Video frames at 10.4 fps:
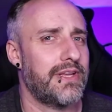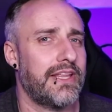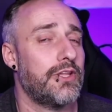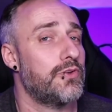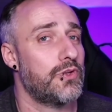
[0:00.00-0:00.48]

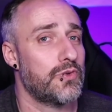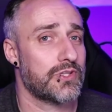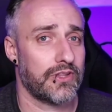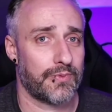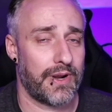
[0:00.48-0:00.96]
that you use
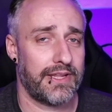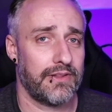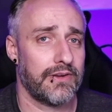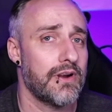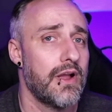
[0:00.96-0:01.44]
on the
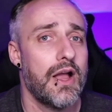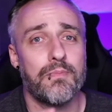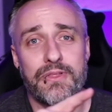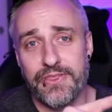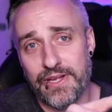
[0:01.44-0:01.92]
regular,
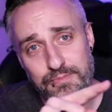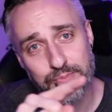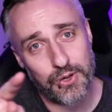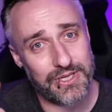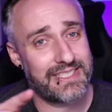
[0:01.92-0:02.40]
but then
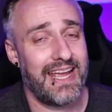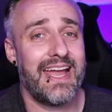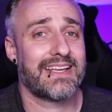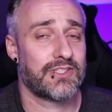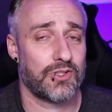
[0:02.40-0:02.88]
put
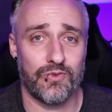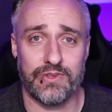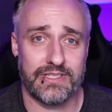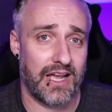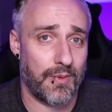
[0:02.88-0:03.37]
text over
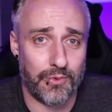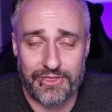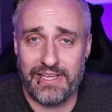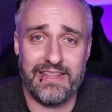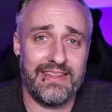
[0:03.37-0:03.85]
the top.
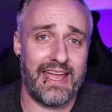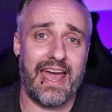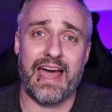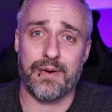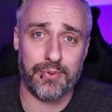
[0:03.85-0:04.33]
Within the
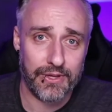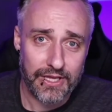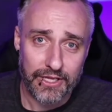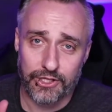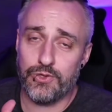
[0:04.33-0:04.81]
app,
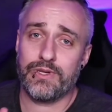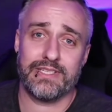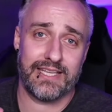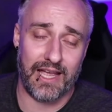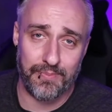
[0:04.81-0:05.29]
you can
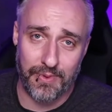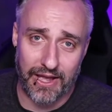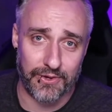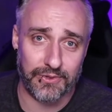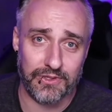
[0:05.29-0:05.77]
type
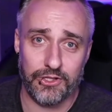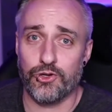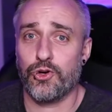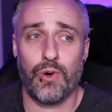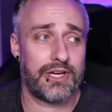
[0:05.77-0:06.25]
out
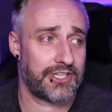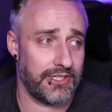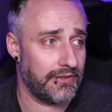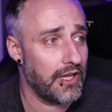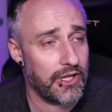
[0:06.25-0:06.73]
your
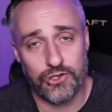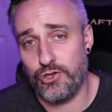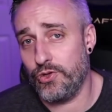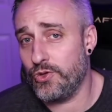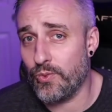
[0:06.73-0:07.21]
question.
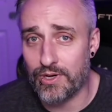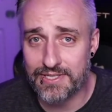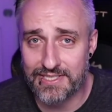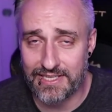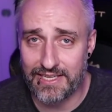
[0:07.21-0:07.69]
Do you want to
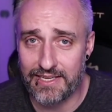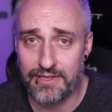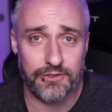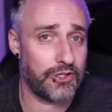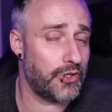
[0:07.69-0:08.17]
see
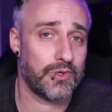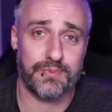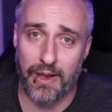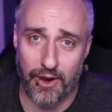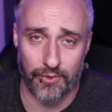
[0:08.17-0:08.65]
the
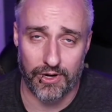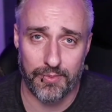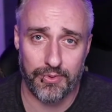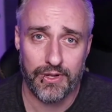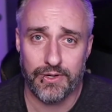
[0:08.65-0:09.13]
newest power
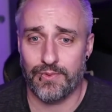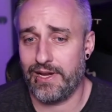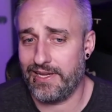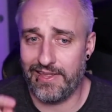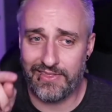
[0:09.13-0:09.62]
up?
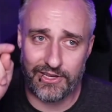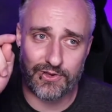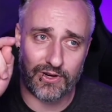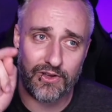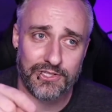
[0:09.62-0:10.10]
Right? And then you
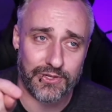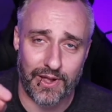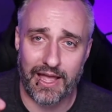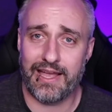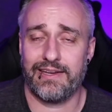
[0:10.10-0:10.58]
can also
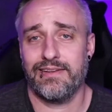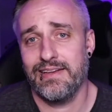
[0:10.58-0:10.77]
add